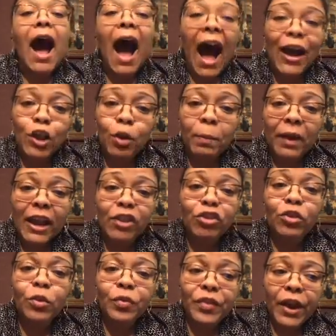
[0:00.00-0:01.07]

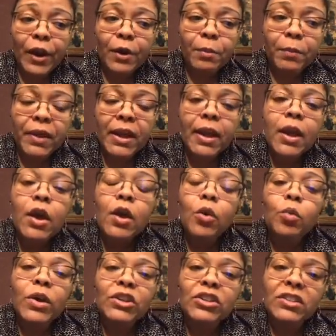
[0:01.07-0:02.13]
Occupational therapy,
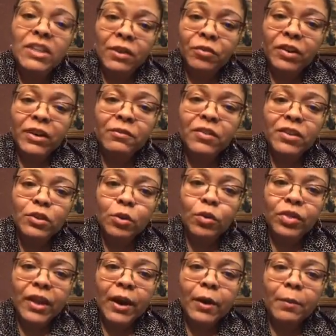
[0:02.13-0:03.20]
which is different than physical
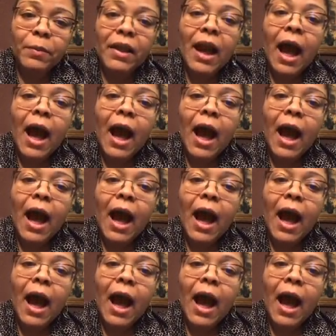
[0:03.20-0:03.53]
therapy.